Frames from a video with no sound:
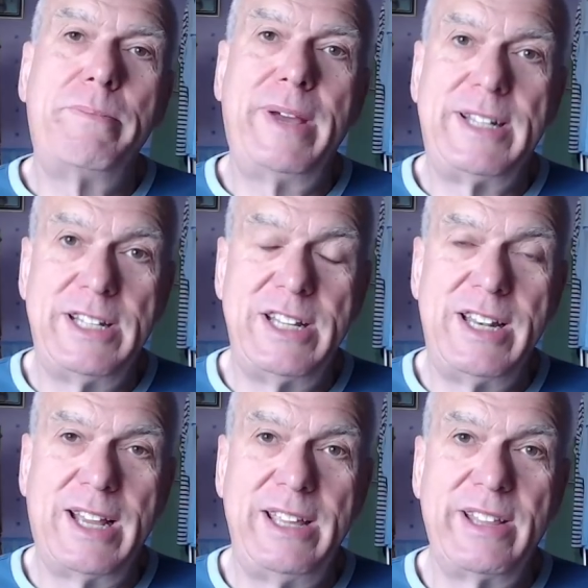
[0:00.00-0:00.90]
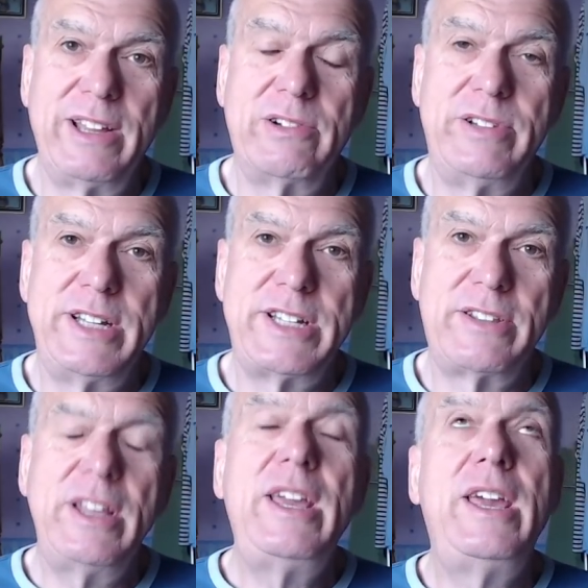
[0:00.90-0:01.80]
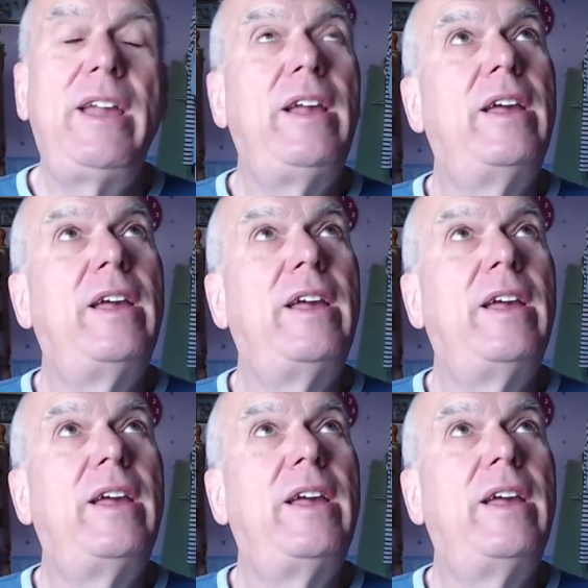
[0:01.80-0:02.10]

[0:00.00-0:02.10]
better today, thank goodness. I think